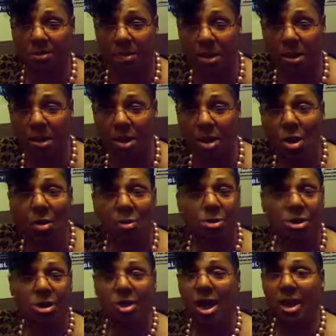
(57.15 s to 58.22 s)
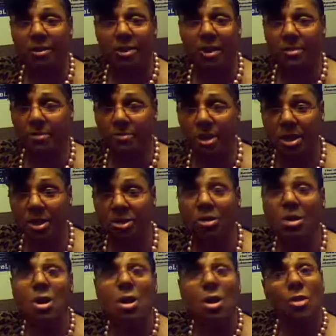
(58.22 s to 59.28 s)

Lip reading: be, who just had that demeanor,